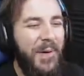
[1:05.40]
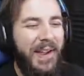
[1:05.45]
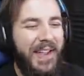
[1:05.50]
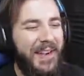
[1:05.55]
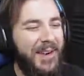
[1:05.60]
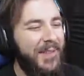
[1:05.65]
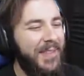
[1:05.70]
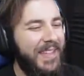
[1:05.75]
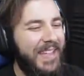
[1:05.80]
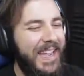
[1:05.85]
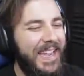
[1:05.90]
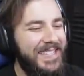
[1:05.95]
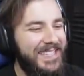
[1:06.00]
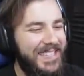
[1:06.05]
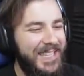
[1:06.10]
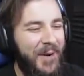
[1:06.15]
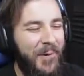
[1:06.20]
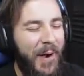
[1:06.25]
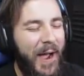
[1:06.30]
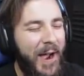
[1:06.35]
we got all the gas
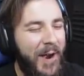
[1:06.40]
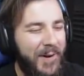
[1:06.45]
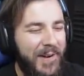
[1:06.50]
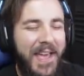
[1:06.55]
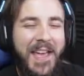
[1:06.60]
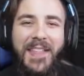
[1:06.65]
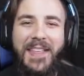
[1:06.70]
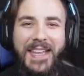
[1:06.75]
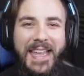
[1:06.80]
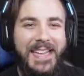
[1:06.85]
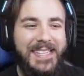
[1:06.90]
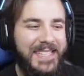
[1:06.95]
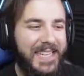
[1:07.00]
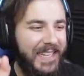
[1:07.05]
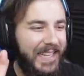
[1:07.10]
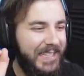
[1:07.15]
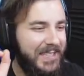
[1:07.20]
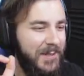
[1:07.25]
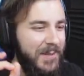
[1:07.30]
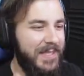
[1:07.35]
in the world. The gas
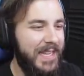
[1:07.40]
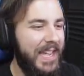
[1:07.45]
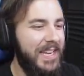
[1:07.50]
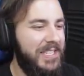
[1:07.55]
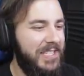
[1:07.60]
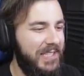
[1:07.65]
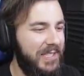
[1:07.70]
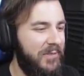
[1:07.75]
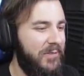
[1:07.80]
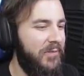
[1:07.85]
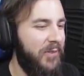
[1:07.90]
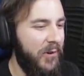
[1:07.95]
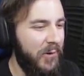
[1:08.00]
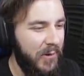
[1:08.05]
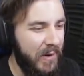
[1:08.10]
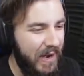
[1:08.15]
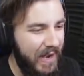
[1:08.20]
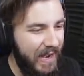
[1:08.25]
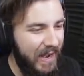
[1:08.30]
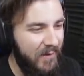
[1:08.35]
collector is actually
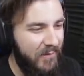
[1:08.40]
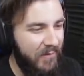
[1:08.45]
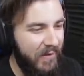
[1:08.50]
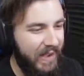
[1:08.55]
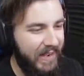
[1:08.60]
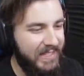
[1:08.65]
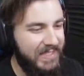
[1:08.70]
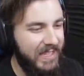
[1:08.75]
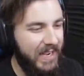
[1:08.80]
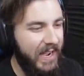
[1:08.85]
full. In fact,